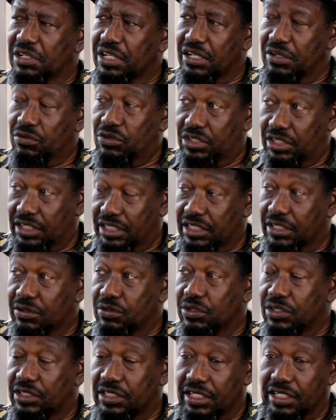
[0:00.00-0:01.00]
it was 6
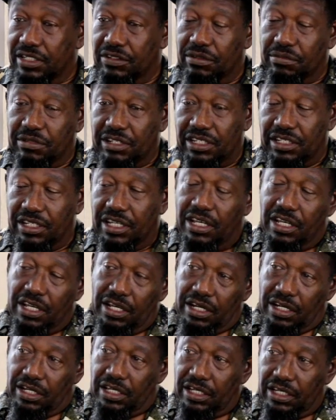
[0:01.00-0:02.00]
hours and everybody.
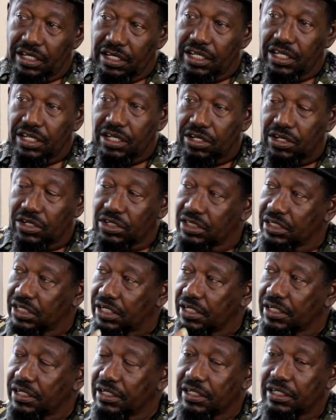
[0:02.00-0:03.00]
I cut
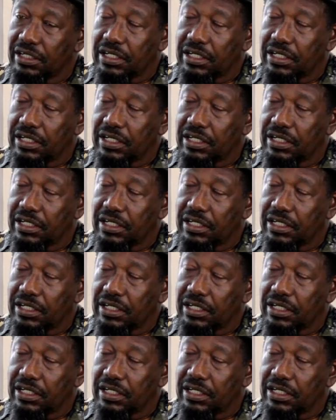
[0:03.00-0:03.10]
and